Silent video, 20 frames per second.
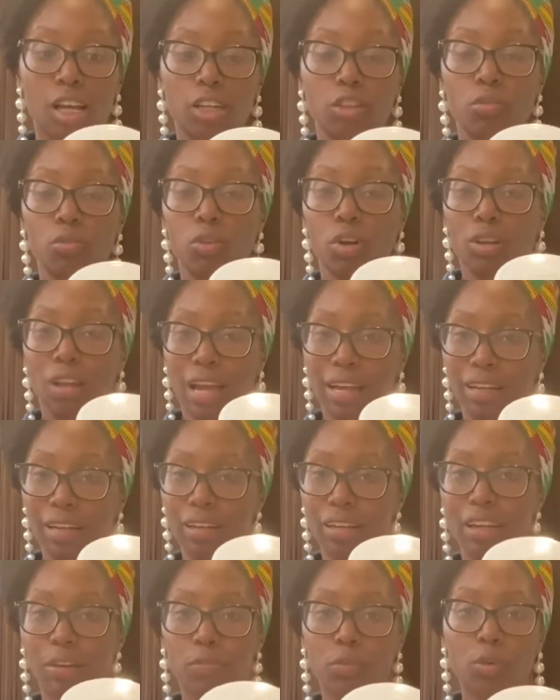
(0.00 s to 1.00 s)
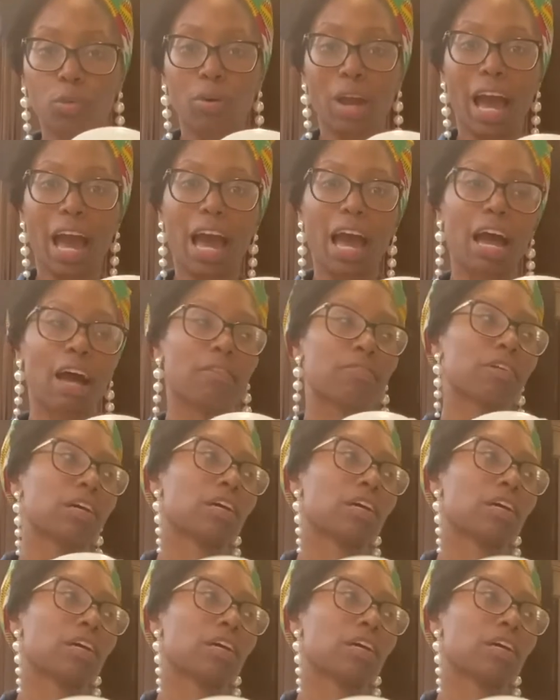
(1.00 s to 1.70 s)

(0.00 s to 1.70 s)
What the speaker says: You know, like if you have